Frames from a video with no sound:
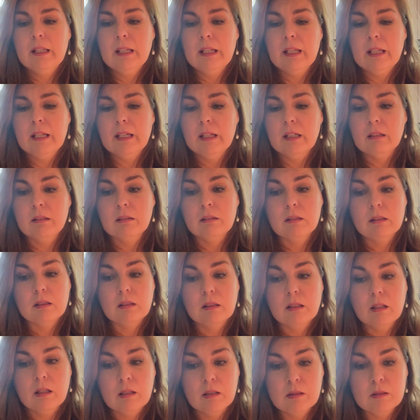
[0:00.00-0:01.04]
And
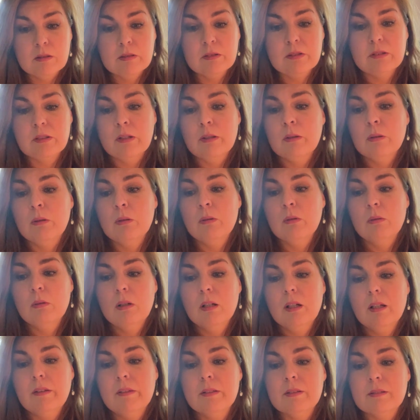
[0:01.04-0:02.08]
also
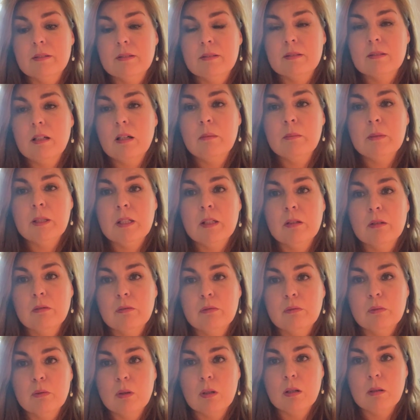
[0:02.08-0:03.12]
this is coming in the
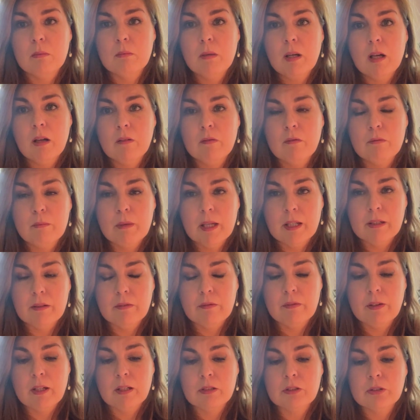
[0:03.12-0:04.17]
form of
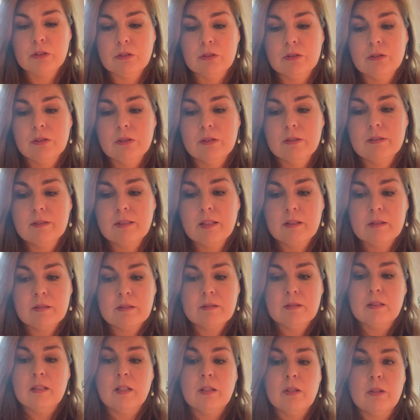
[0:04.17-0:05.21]
manufactured
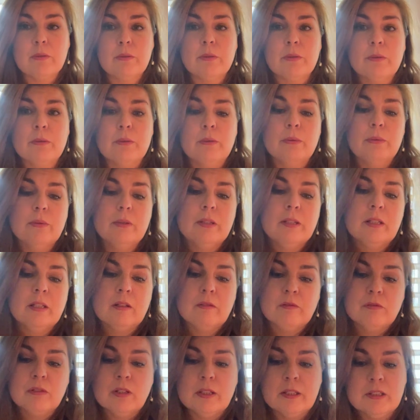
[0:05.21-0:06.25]
scarcity through the
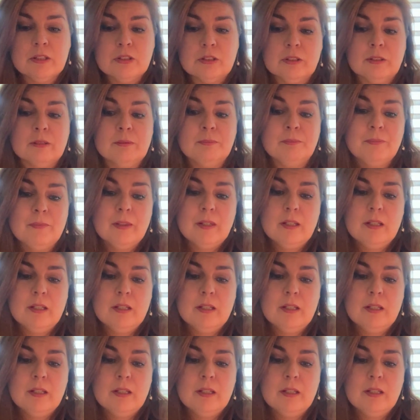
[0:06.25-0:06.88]
inflation.